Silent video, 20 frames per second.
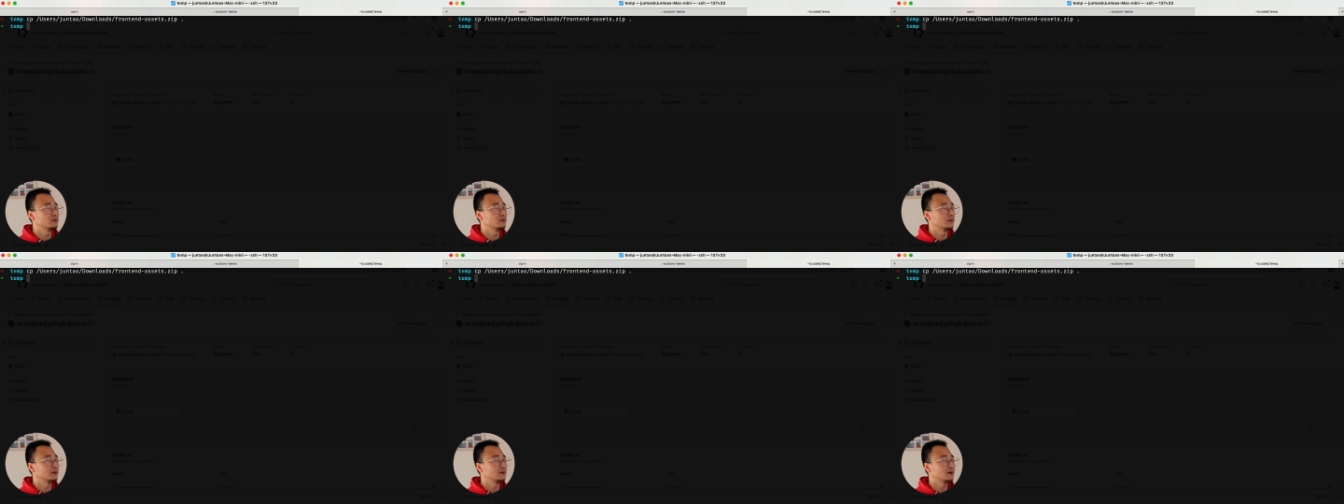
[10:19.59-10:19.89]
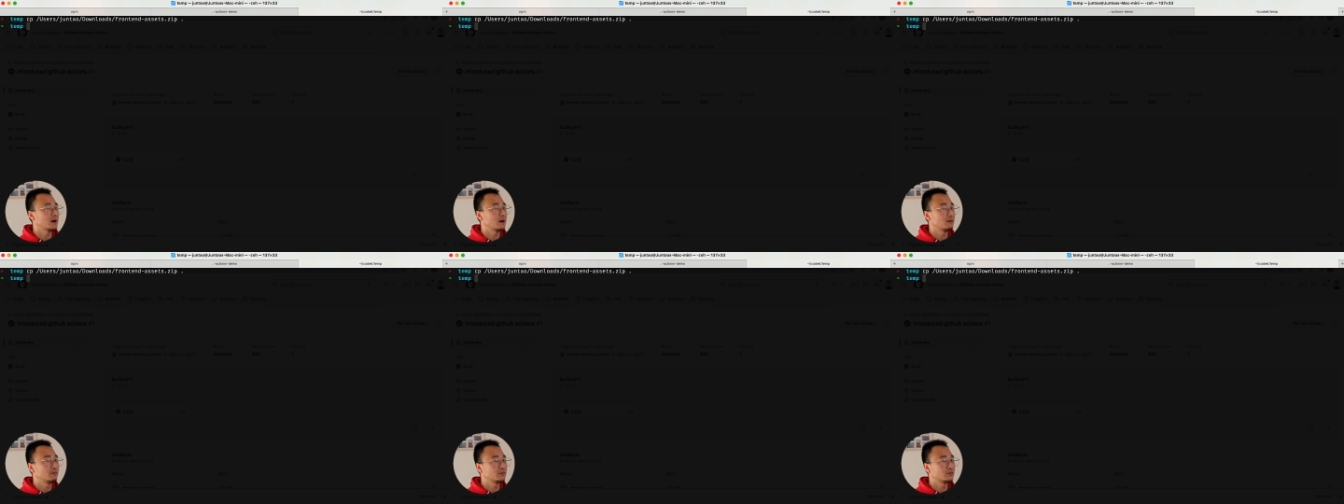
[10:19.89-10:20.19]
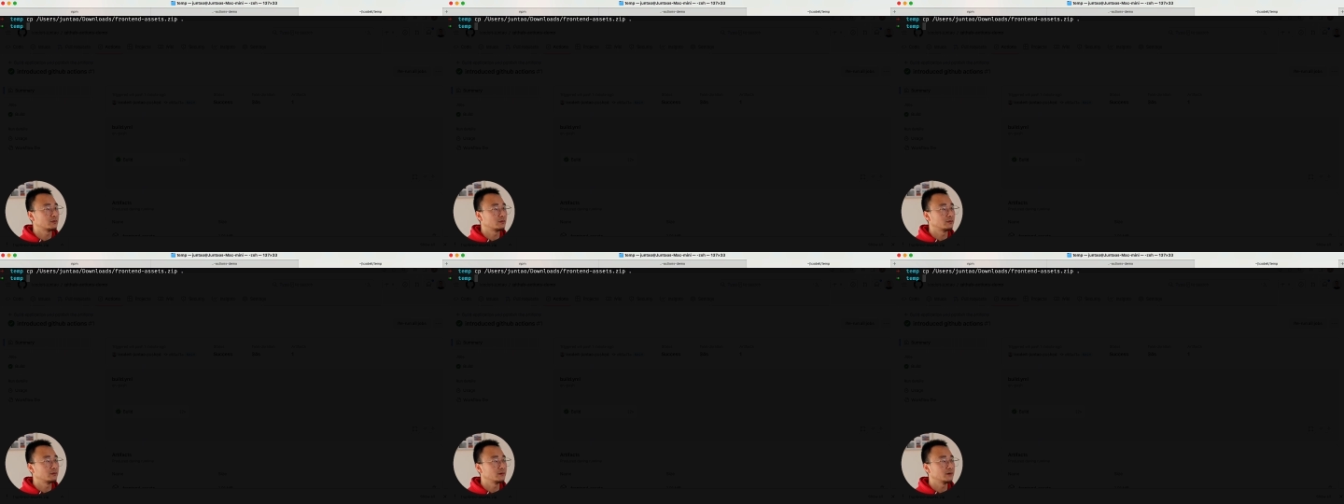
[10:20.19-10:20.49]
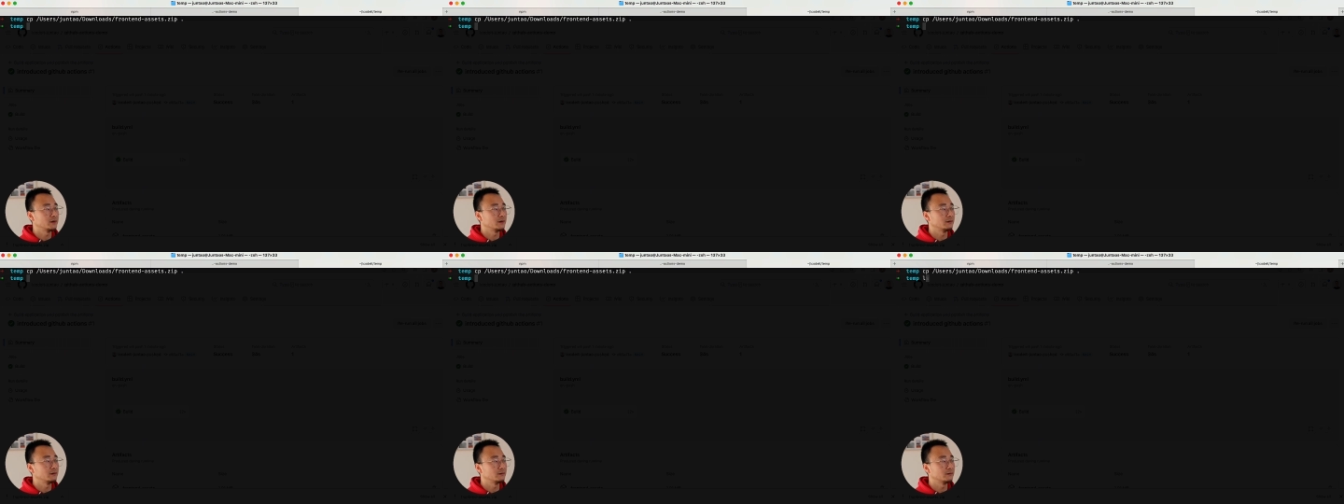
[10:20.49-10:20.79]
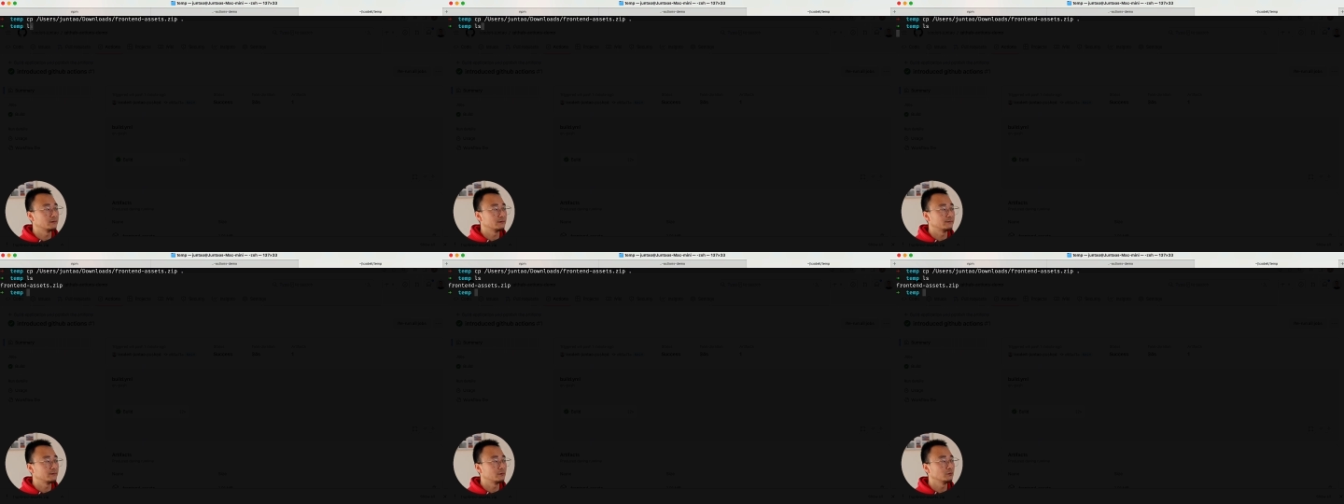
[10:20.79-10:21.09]
a temporary
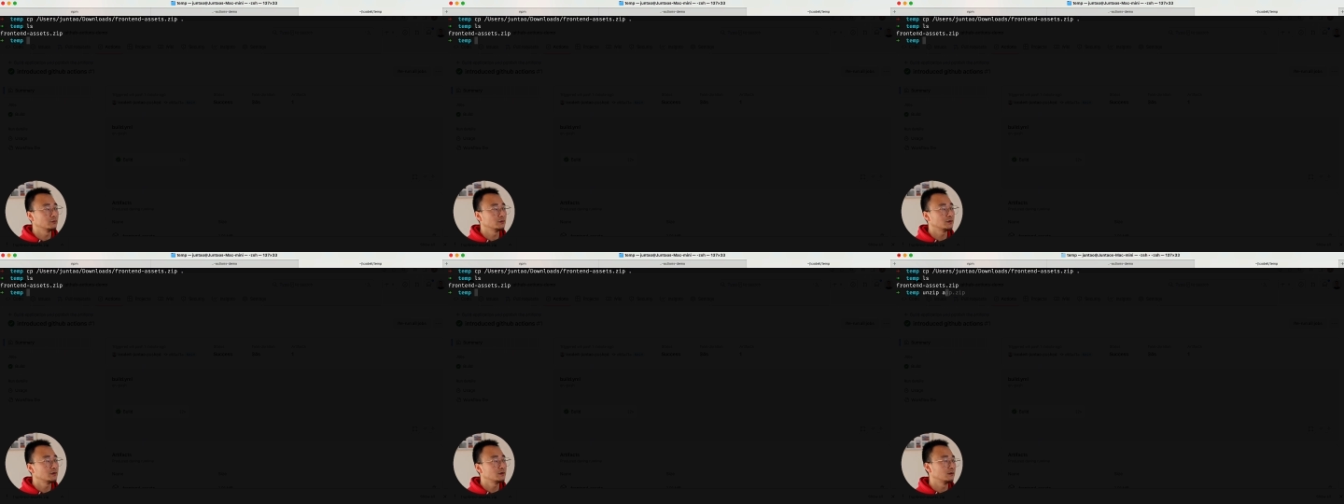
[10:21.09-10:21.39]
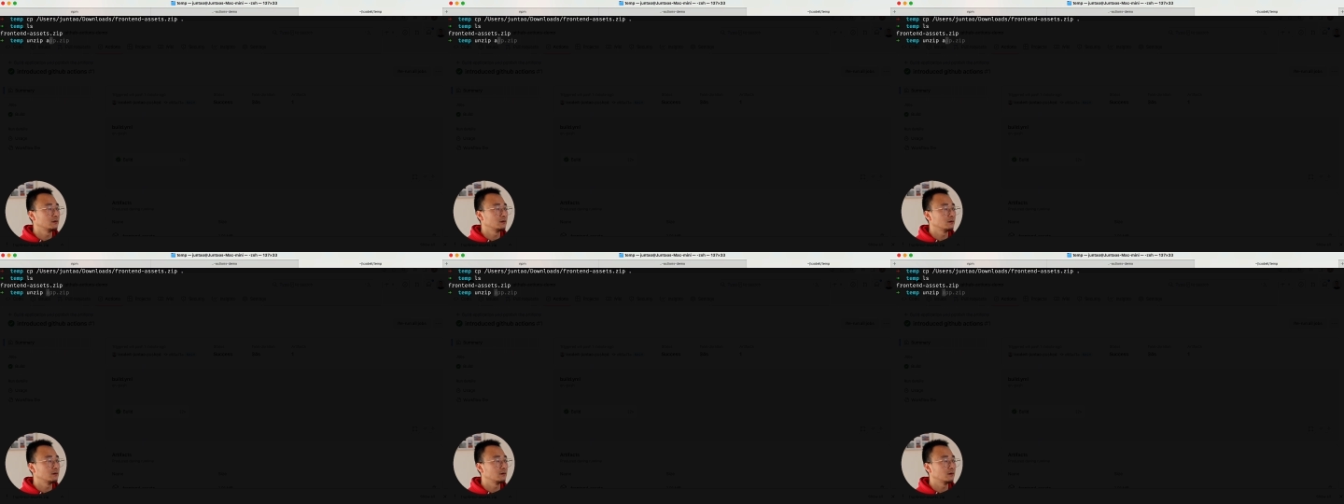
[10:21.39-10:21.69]
folder